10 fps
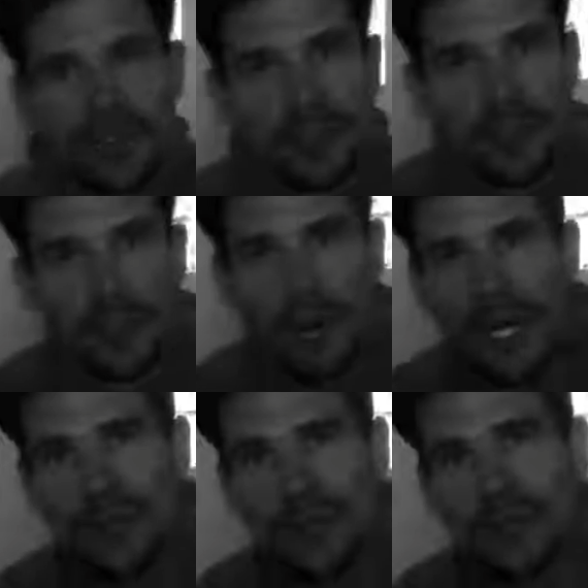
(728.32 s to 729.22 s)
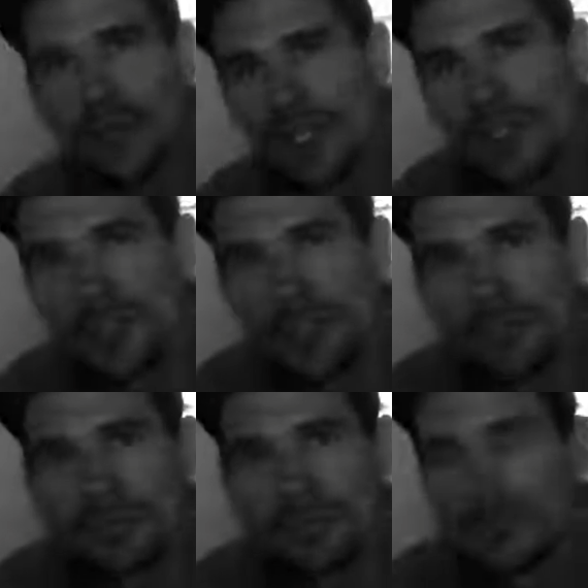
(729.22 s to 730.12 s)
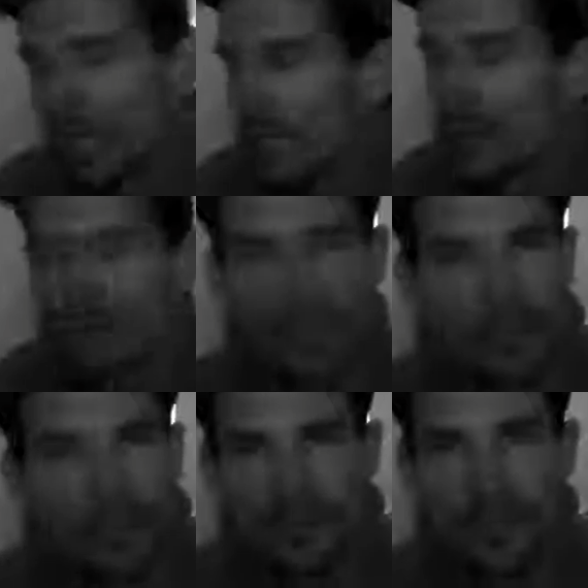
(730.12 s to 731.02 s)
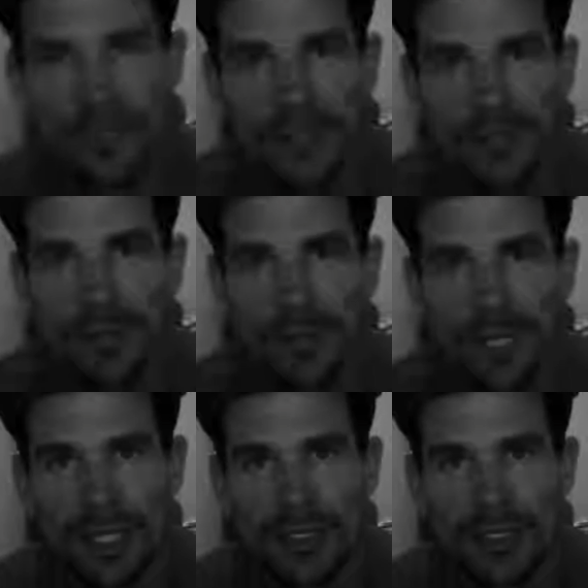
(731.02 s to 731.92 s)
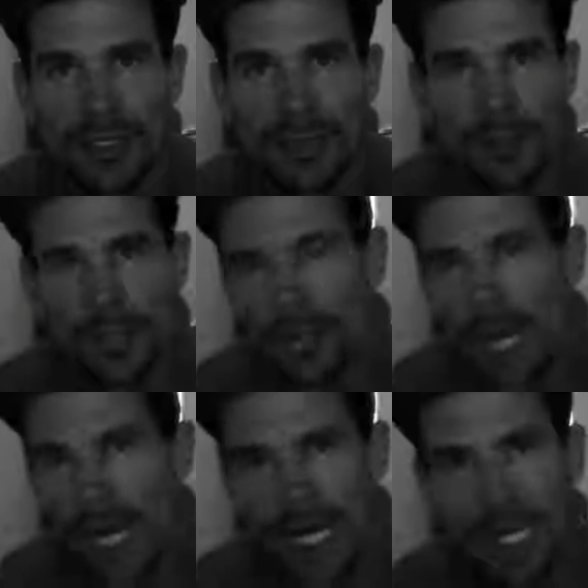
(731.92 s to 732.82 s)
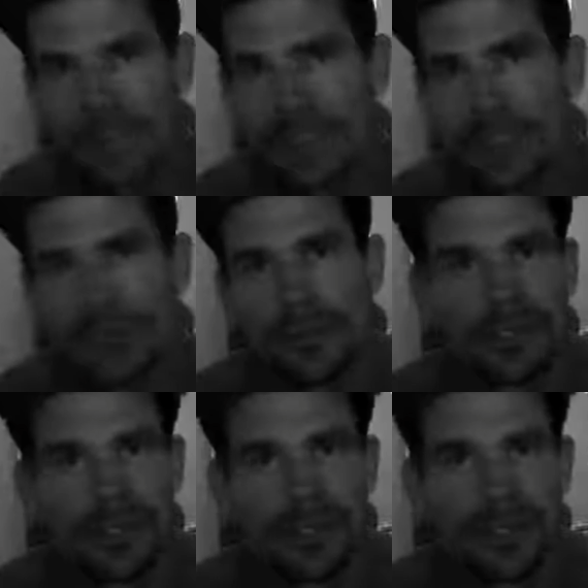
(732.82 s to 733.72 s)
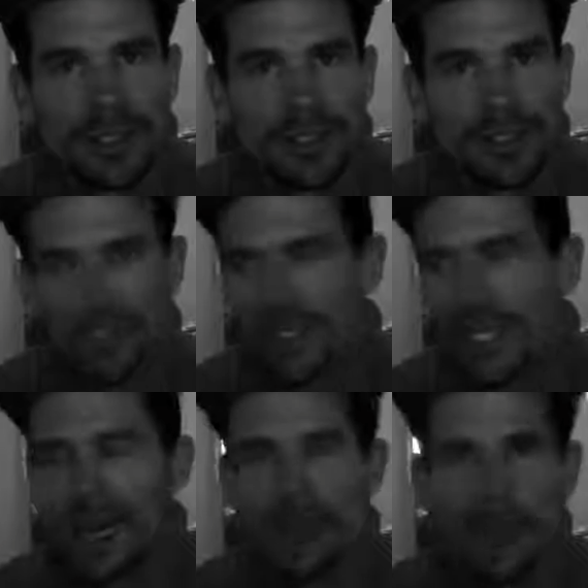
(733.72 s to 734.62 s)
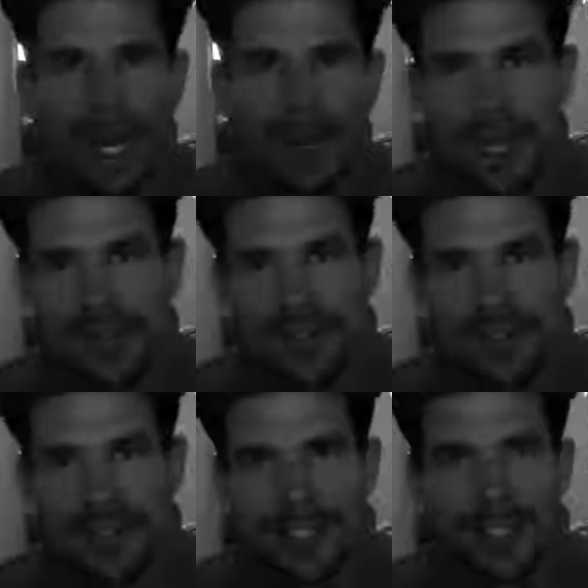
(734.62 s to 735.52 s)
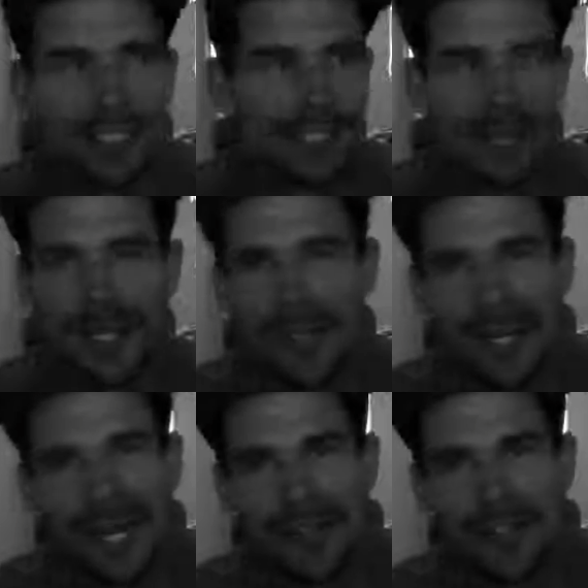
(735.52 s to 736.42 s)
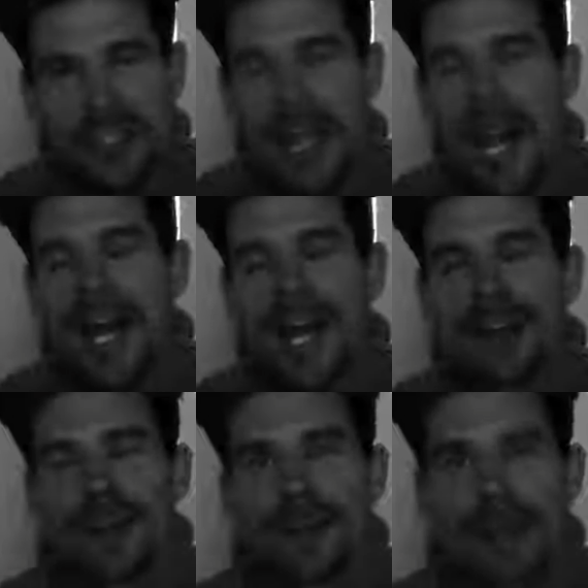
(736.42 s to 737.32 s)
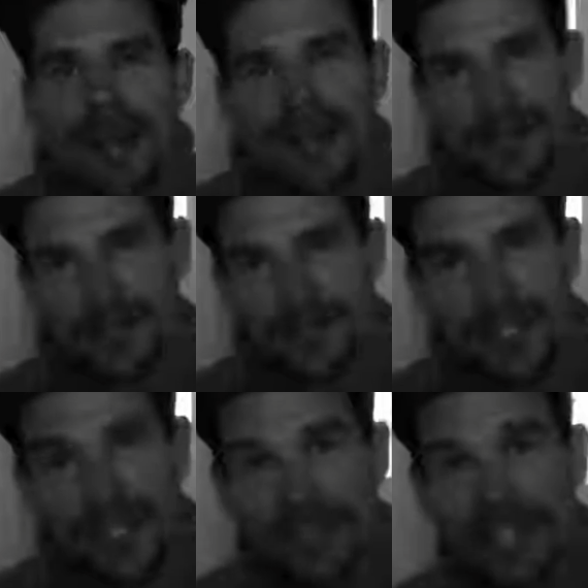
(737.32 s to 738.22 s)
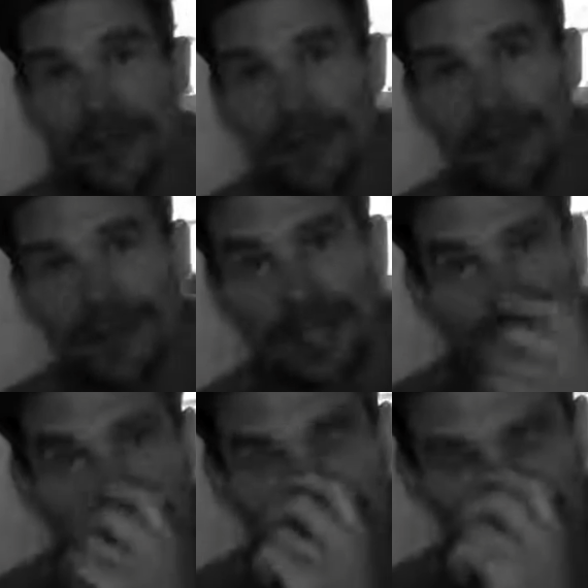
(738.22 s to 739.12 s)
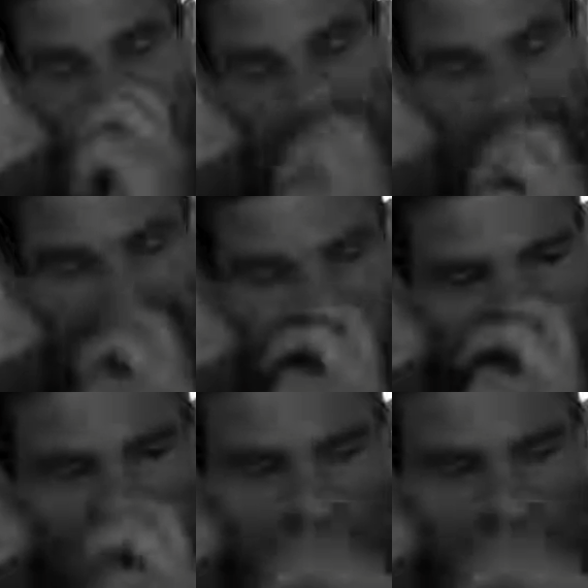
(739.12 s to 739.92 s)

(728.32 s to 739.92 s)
to do more house renovations. And hey, good on her. There's nothing wrong with that. But her heart isn't in community. She's not going to have backpackers living at her house. Her house is massive. And she doesn't have to. But all this, like, come live with